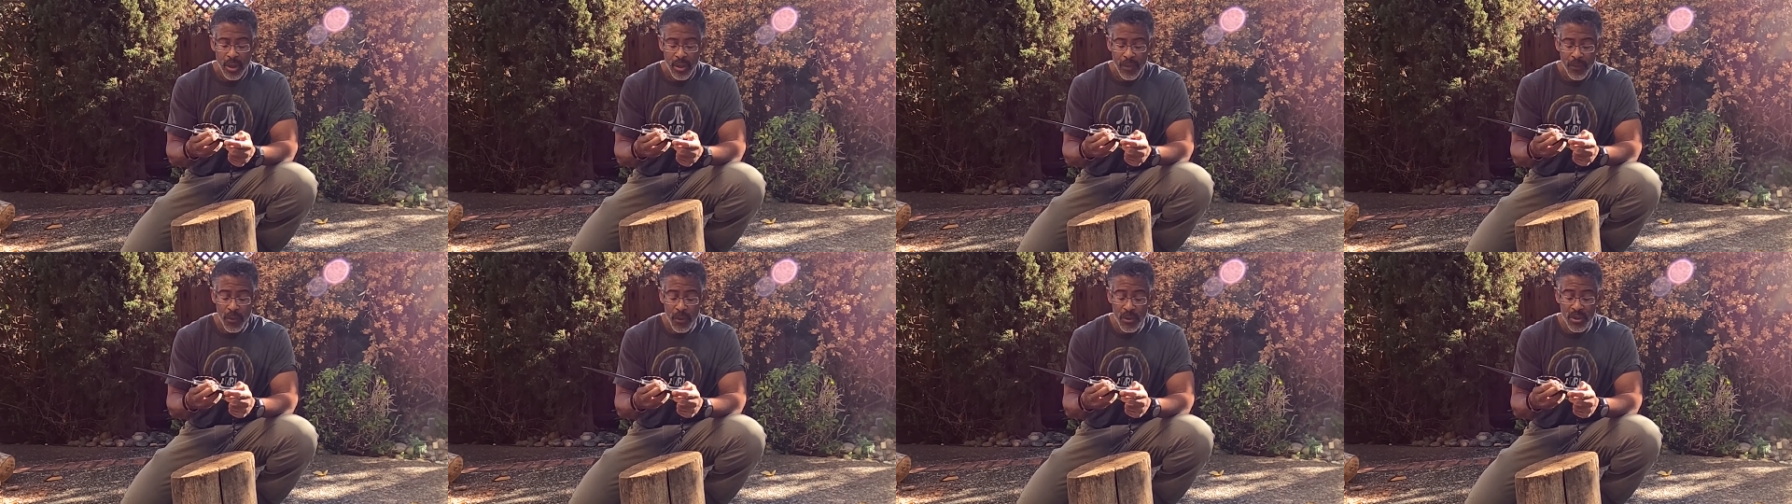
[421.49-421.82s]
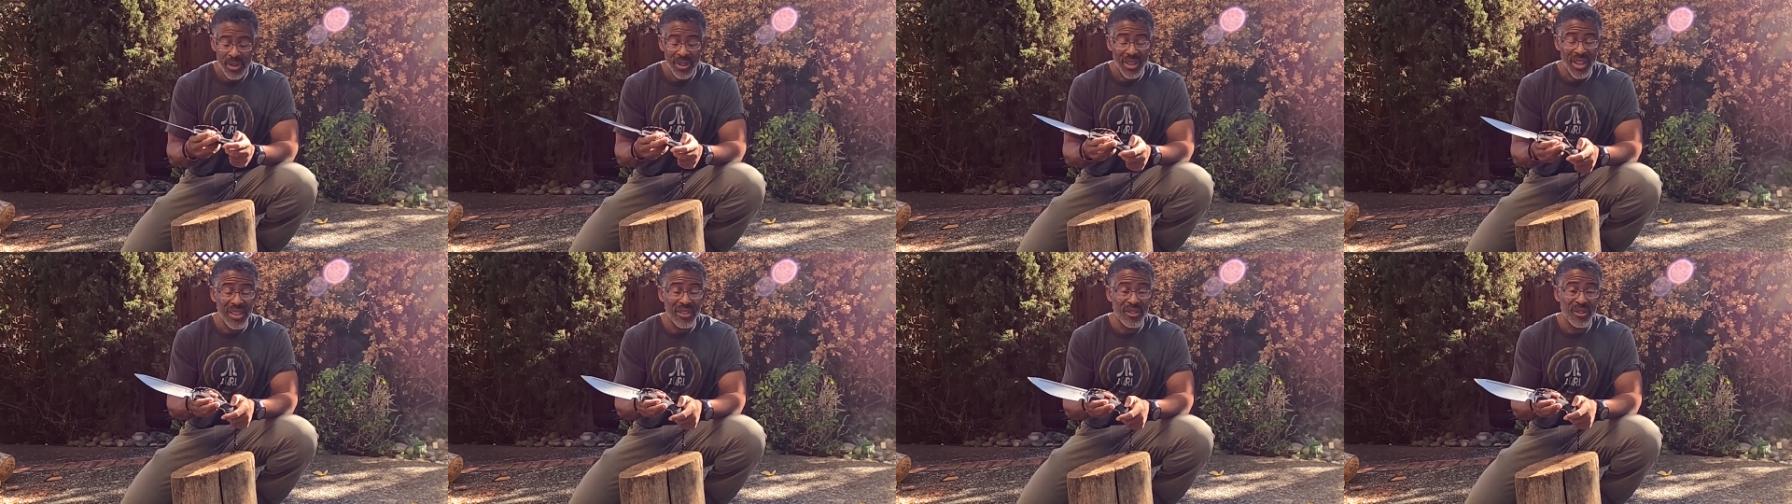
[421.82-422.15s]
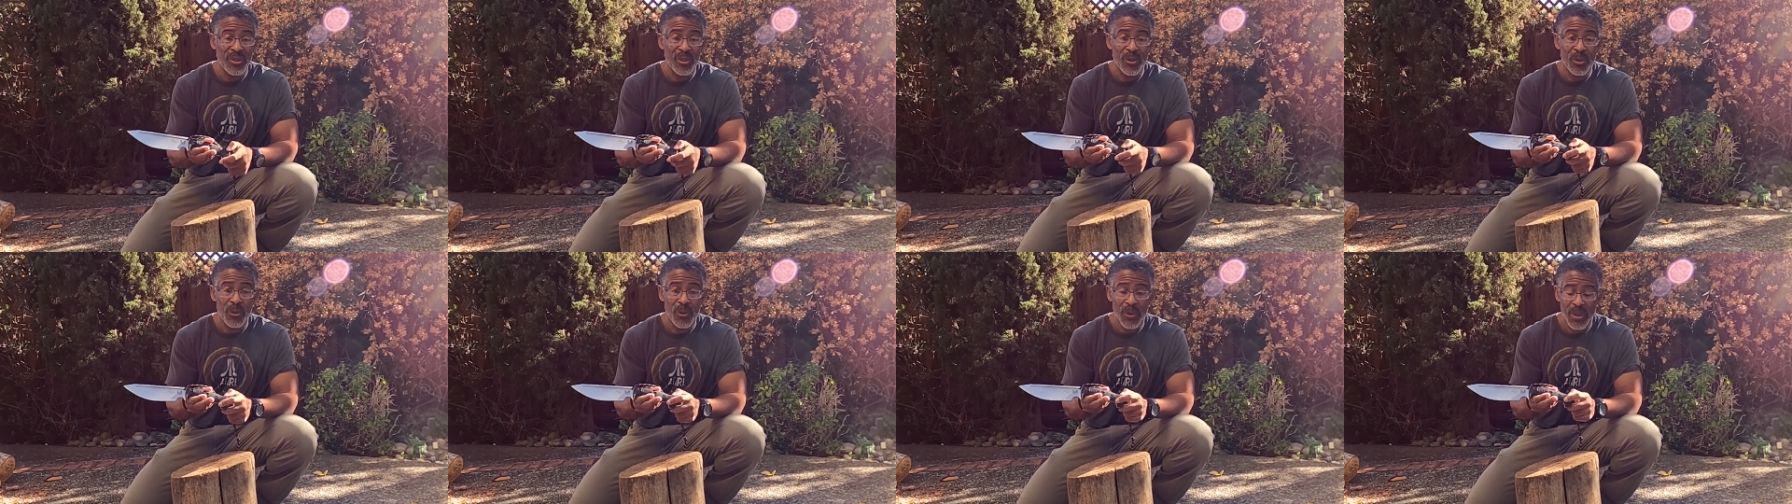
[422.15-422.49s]
the first thing I
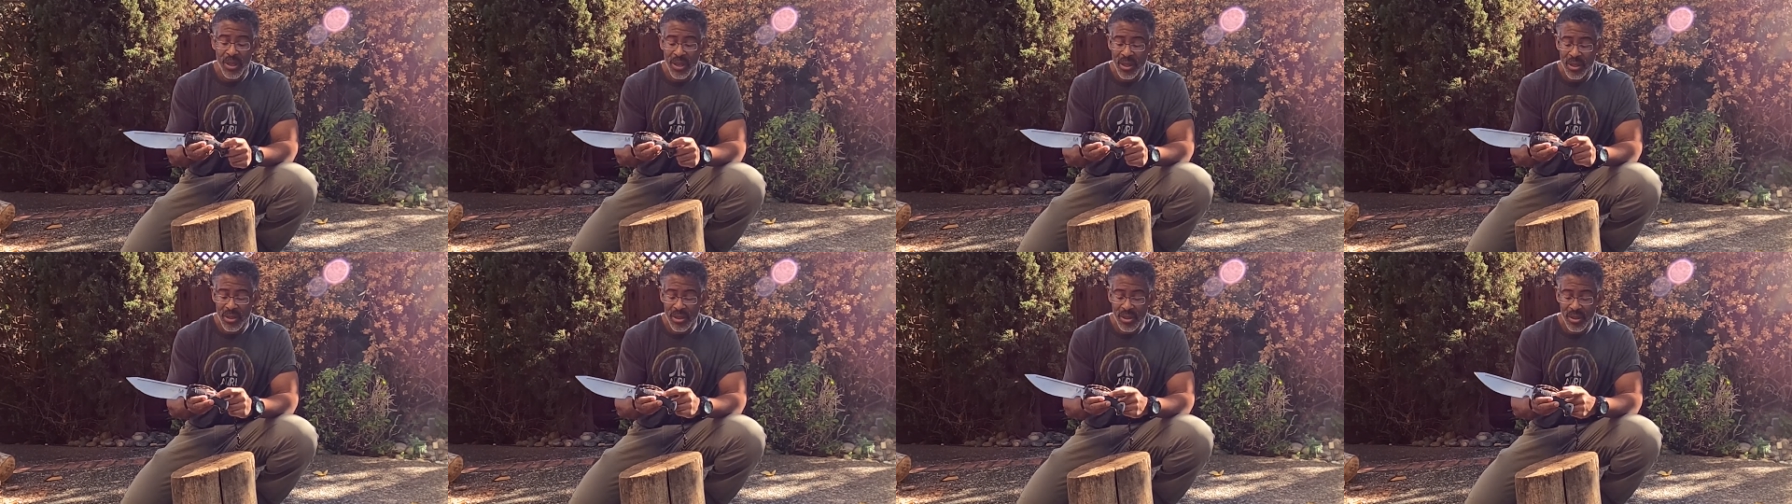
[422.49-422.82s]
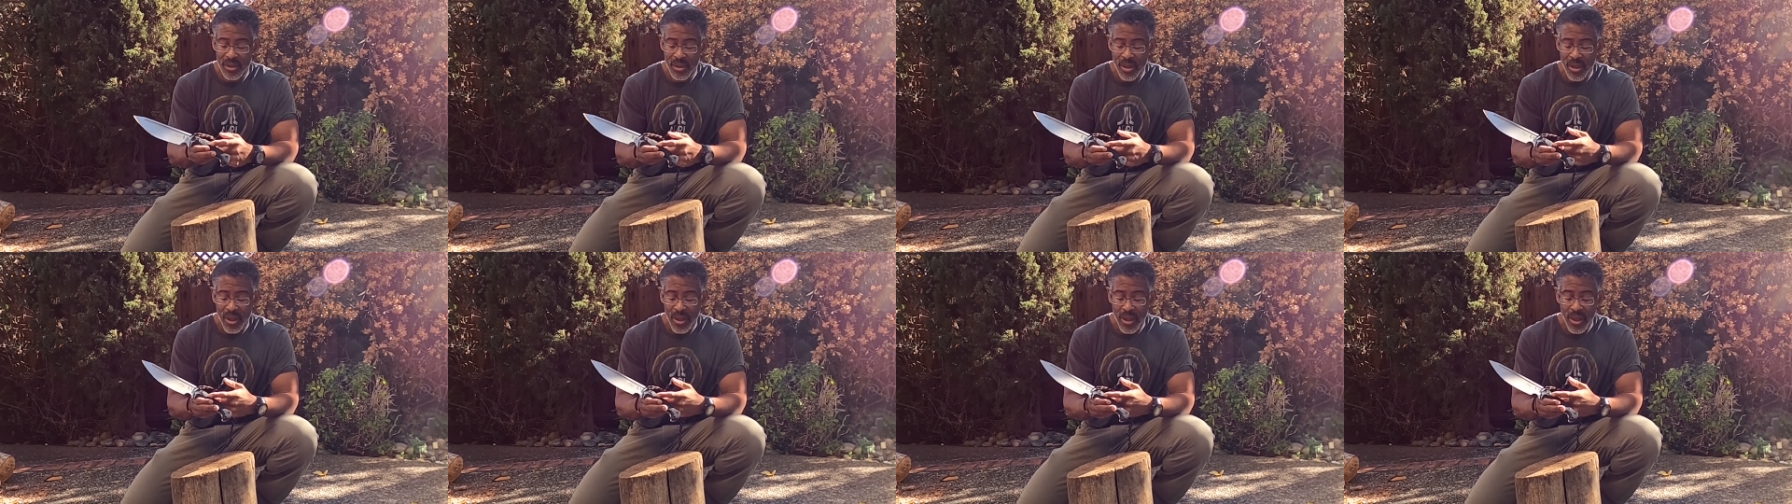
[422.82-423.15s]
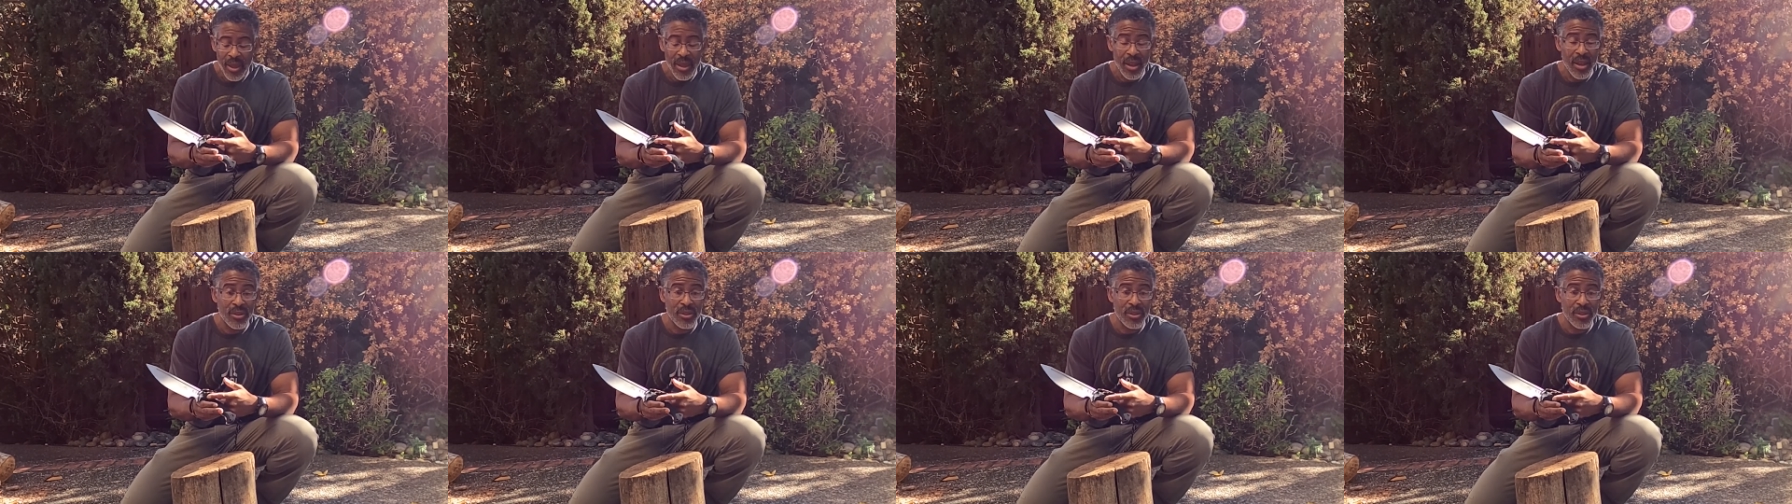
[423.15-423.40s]
do is I